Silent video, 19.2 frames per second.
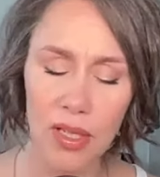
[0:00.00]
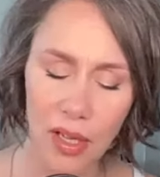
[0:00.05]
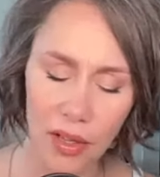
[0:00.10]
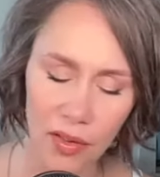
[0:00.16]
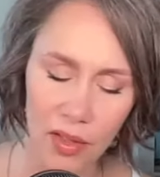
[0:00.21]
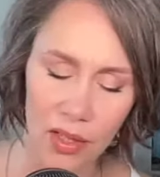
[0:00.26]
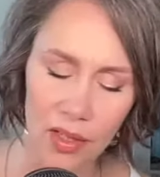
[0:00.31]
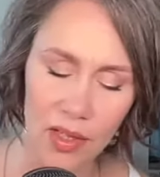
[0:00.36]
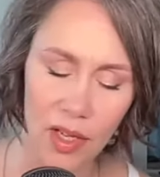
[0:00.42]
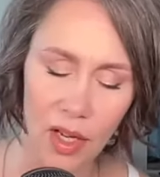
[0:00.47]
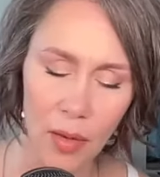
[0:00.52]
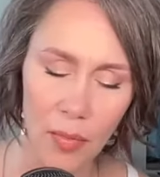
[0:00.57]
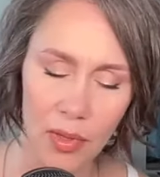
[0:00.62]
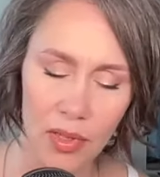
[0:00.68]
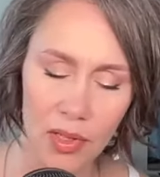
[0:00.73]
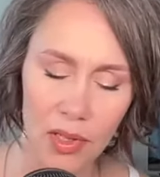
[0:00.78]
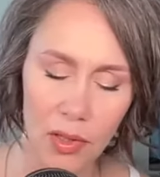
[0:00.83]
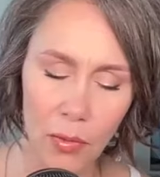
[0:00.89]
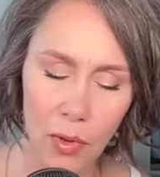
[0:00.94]
Nothing's the
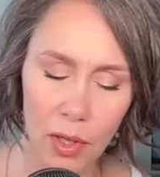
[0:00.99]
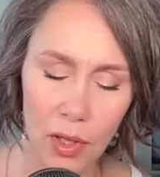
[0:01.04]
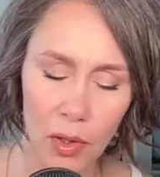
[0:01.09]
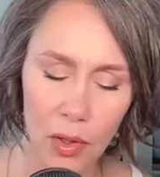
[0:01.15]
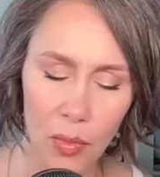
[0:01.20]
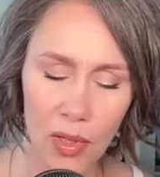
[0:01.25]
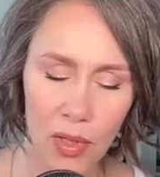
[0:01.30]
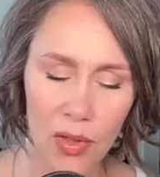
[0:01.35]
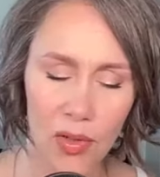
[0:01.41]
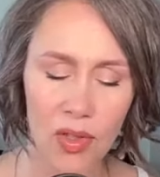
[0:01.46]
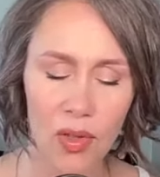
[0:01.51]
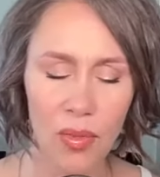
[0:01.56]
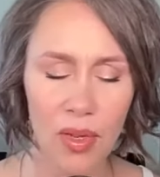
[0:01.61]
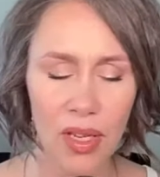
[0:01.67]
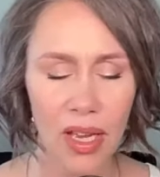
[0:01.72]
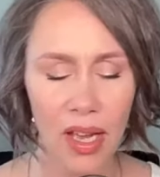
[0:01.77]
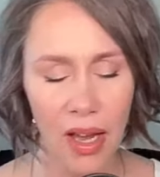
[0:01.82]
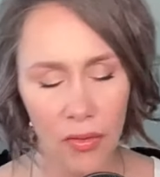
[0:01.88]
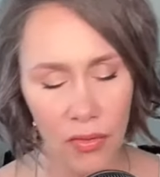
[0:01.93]
opposite of what it appears to
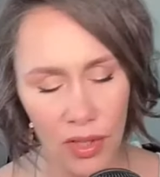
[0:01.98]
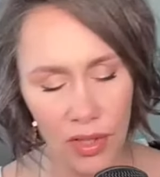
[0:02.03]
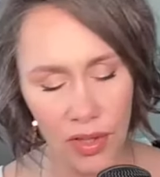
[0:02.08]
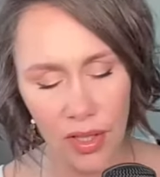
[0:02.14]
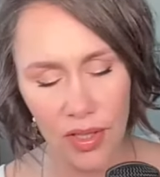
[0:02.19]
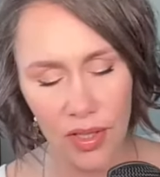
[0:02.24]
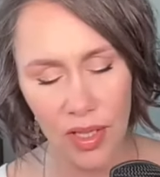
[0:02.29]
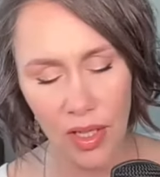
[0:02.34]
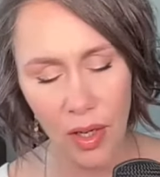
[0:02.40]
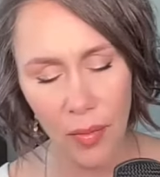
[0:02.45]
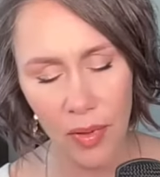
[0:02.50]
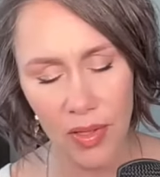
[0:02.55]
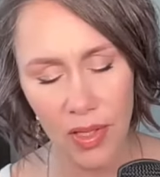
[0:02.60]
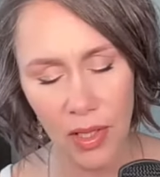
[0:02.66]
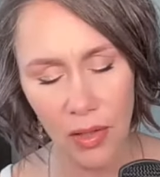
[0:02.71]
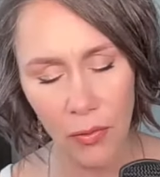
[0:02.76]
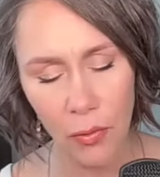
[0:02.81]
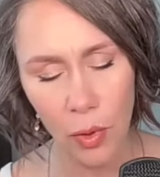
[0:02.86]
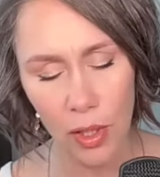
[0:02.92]
be. Everything's the
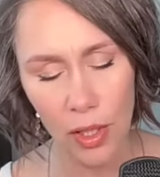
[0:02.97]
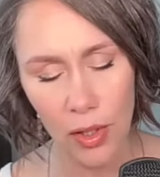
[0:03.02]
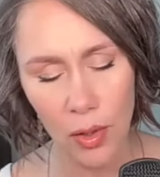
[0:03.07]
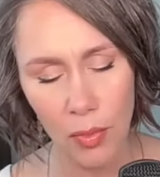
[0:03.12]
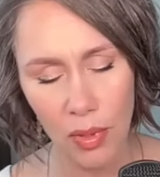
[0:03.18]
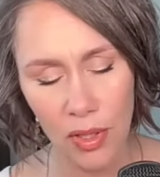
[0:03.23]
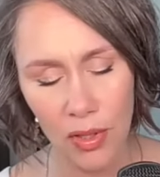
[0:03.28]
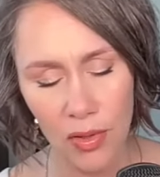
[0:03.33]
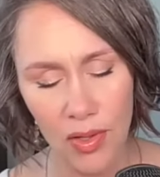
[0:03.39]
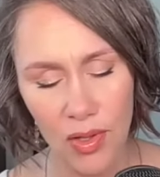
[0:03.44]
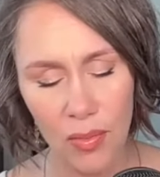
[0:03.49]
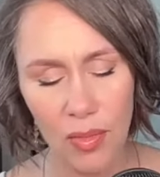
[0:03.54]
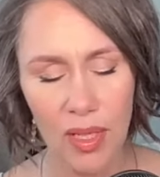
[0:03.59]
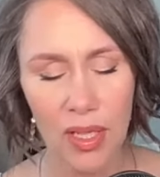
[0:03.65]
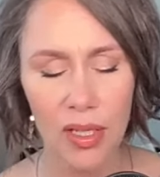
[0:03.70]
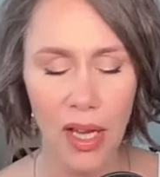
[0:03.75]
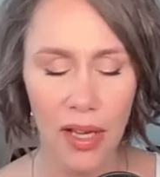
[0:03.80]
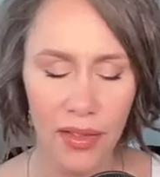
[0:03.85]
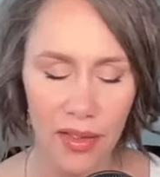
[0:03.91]
opposite of what it appears to be.
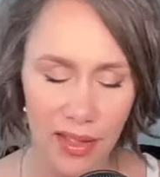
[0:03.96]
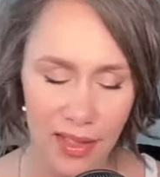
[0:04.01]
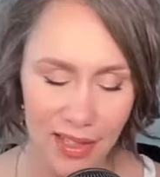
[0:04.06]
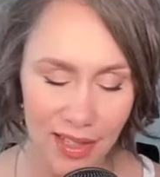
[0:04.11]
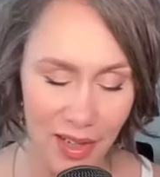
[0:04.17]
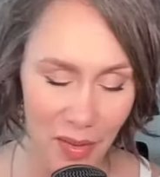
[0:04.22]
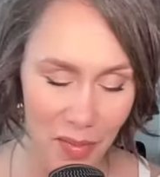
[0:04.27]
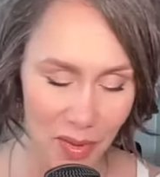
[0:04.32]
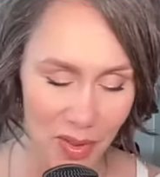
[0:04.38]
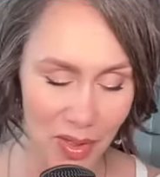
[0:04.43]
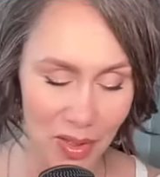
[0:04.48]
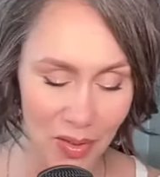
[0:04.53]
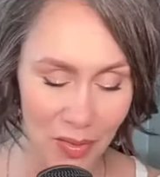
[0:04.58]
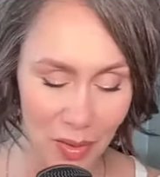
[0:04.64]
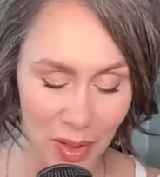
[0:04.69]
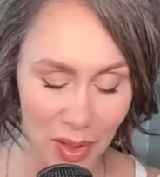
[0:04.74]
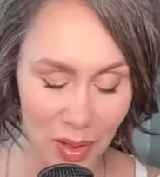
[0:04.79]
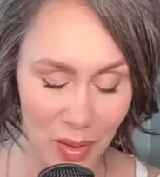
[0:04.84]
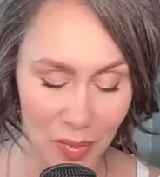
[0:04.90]
Nothing's the opposite of
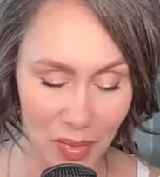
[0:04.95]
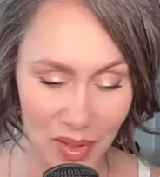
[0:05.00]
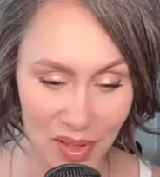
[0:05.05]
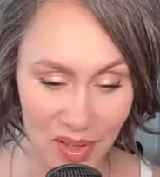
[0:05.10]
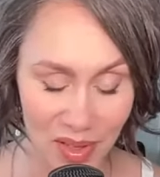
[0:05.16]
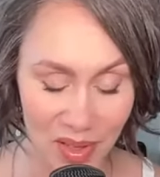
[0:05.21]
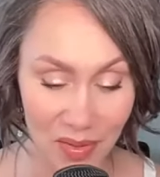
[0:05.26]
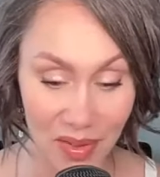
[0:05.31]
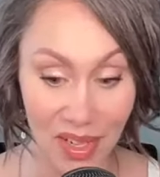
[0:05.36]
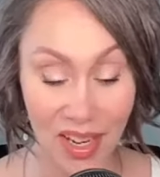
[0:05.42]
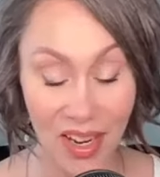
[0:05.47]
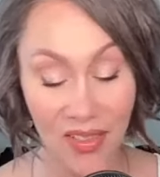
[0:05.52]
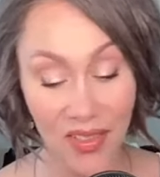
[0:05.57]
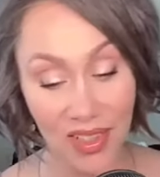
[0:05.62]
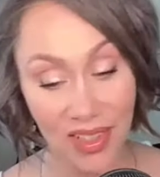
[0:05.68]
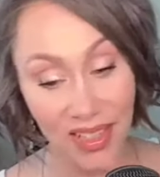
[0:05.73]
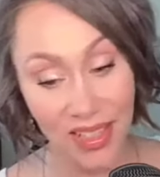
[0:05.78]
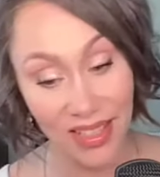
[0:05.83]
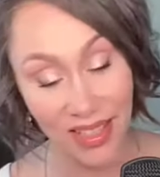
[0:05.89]
what it appears to be.
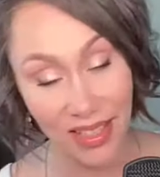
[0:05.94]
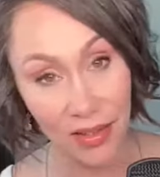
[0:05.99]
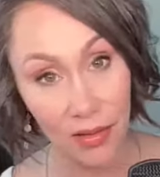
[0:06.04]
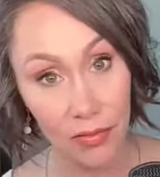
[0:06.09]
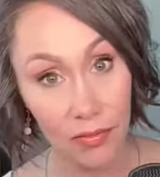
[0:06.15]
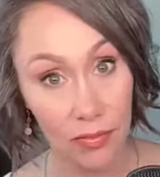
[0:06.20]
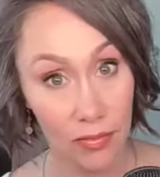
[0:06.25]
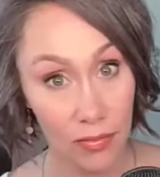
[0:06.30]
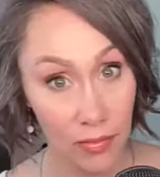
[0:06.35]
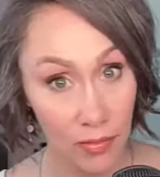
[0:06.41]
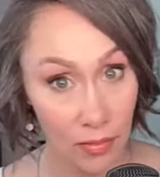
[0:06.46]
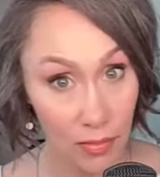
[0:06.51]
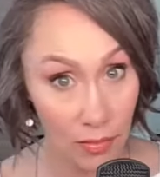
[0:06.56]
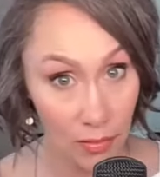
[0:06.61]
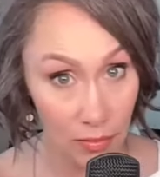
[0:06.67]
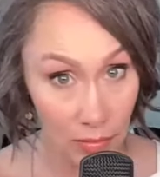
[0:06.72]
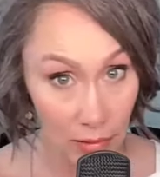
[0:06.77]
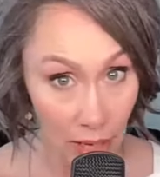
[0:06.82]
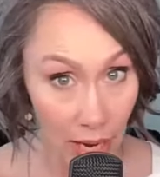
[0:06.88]
Everything's
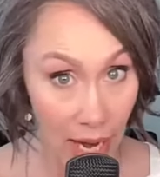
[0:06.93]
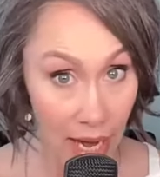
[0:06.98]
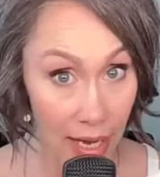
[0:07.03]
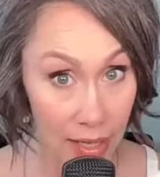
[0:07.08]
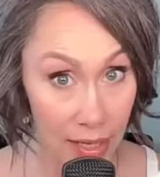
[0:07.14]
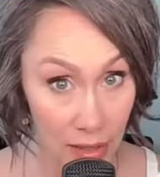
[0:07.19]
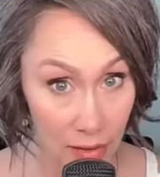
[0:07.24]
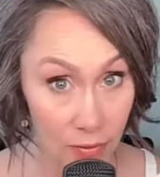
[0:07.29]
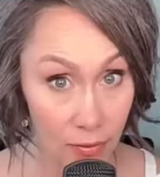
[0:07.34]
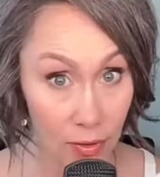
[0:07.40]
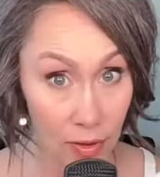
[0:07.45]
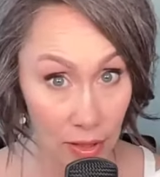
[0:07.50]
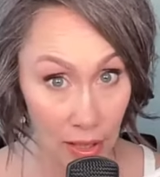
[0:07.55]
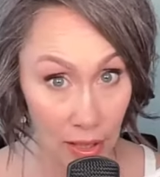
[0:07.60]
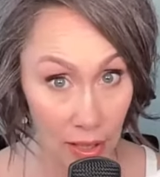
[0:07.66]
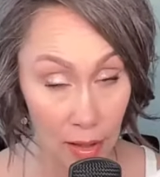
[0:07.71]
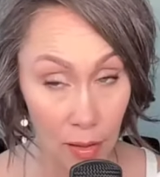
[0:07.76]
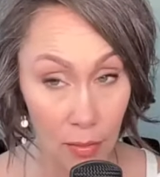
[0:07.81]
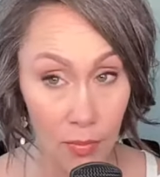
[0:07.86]
ad
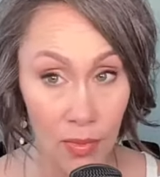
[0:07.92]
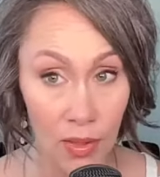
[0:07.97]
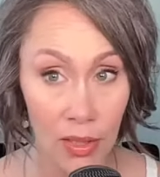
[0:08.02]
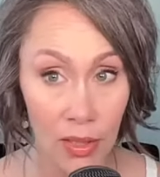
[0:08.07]
infinitum.